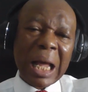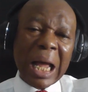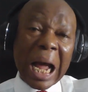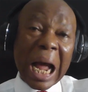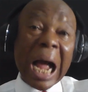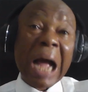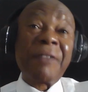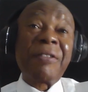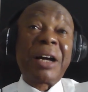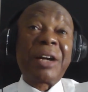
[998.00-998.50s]
I
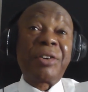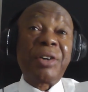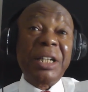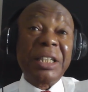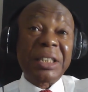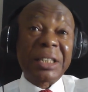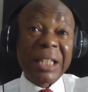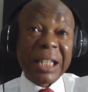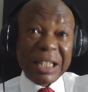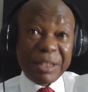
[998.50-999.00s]
have
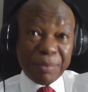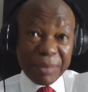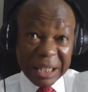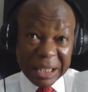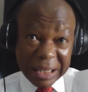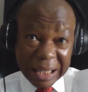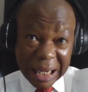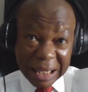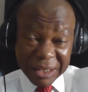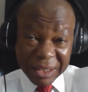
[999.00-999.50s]
arranged these
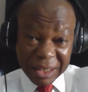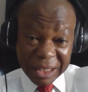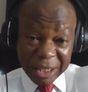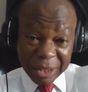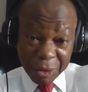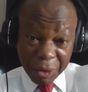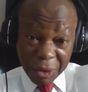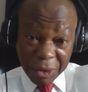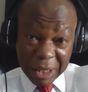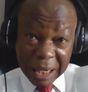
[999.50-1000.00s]
mistakes in
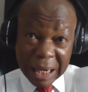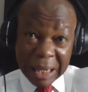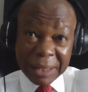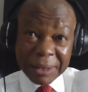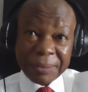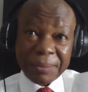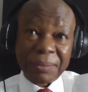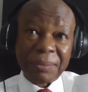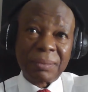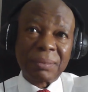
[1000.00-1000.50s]
order,
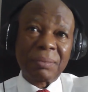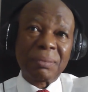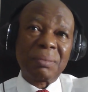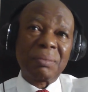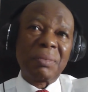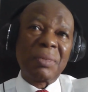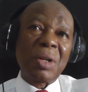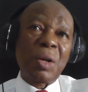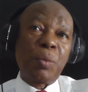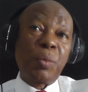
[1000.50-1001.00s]

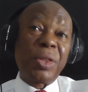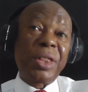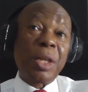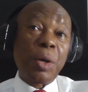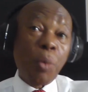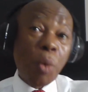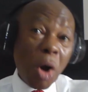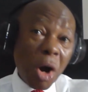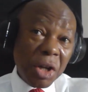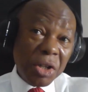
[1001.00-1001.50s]
with the
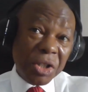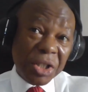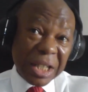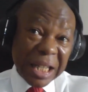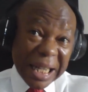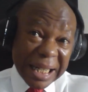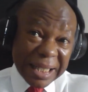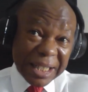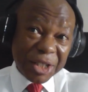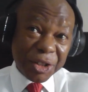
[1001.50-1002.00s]
ones
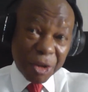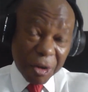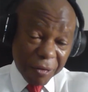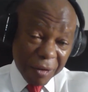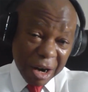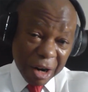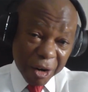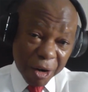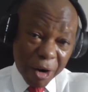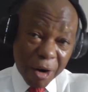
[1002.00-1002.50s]
easy to
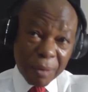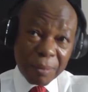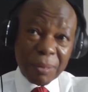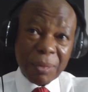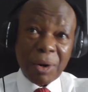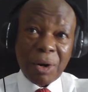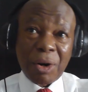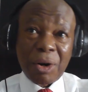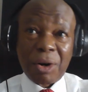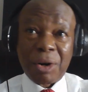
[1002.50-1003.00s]
overcome
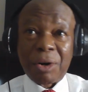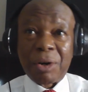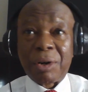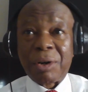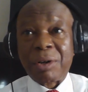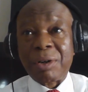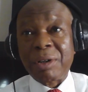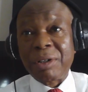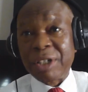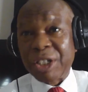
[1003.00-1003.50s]
or
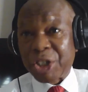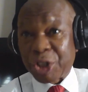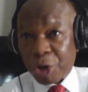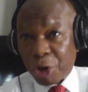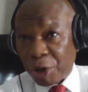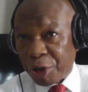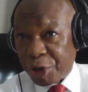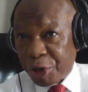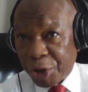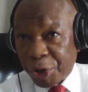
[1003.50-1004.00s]

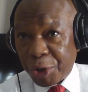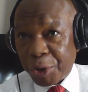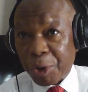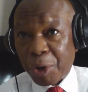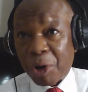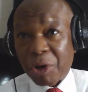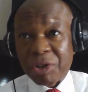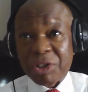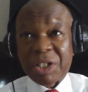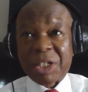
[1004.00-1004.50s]
discontinue
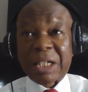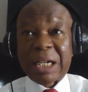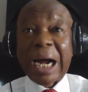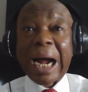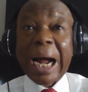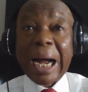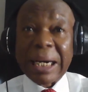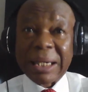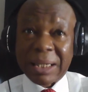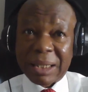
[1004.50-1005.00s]
or
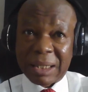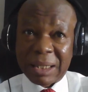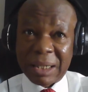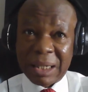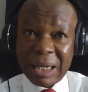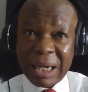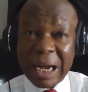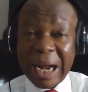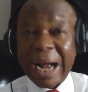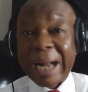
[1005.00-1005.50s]
discard
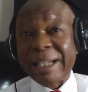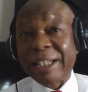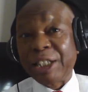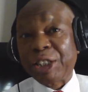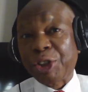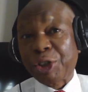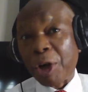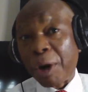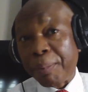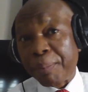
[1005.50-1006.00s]
at the
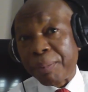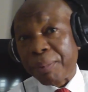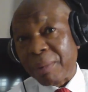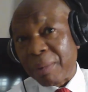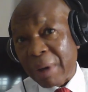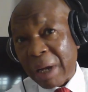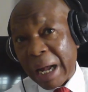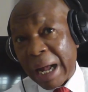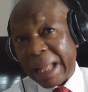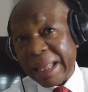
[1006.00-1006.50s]
top,
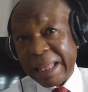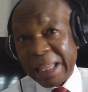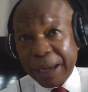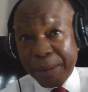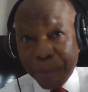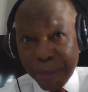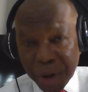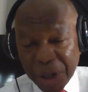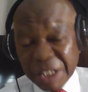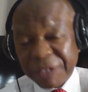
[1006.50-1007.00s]
and
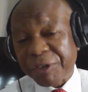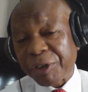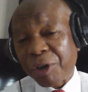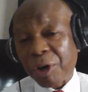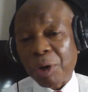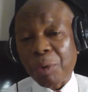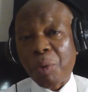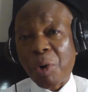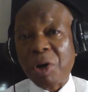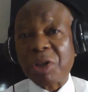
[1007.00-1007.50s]
then more
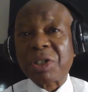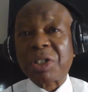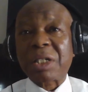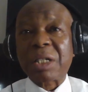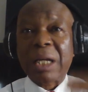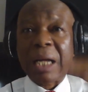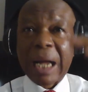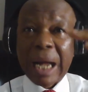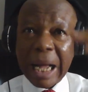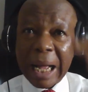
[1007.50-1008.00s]
difficult ones
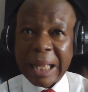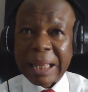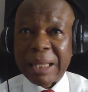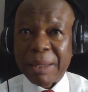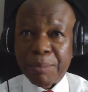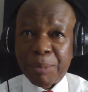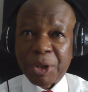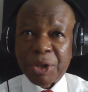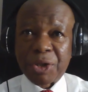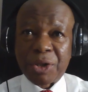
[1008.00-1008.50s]
at the
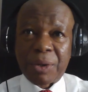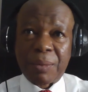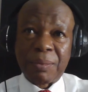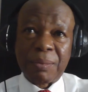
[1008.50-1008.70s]
bottom.